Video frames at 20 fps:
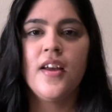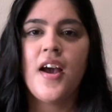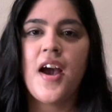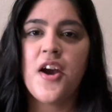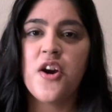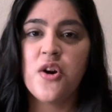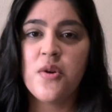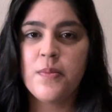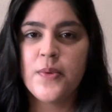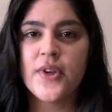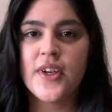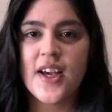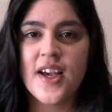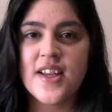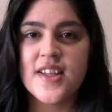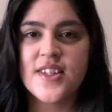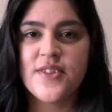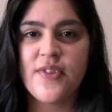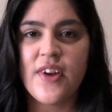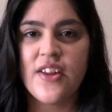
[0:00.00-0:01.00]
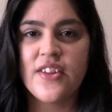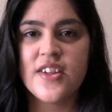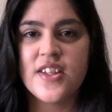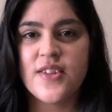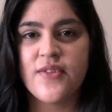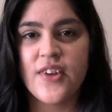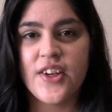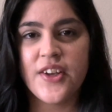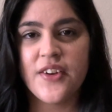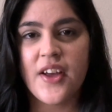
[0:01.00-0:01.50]
I hope you guys found this
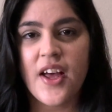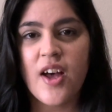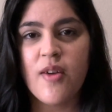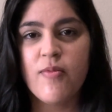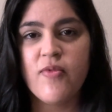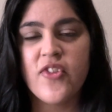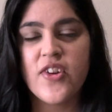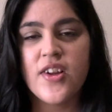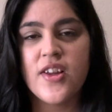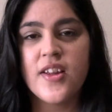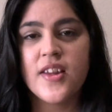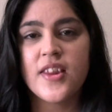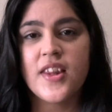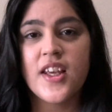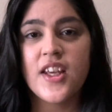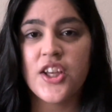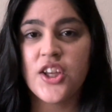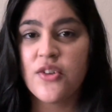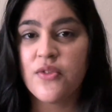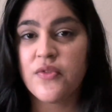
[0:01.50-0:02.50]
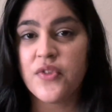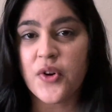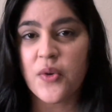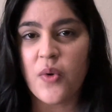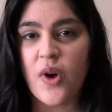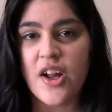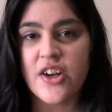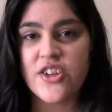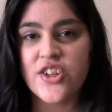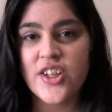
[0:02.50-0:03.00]
video helpful. Thank you for
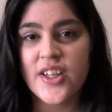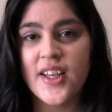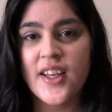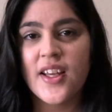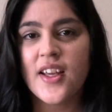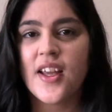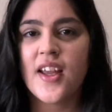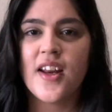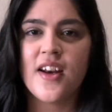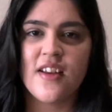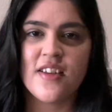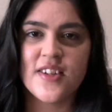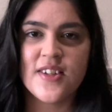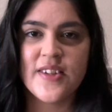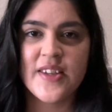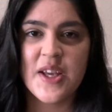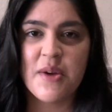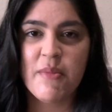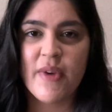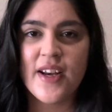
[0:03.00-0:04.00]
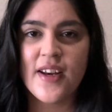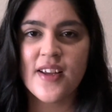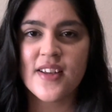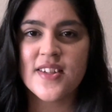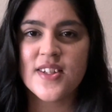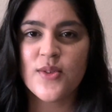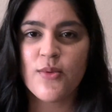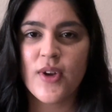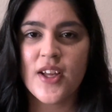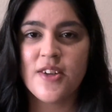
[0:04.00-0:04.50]
watching, and I'll see you in my
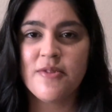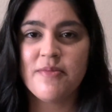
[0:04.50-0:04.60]
next one.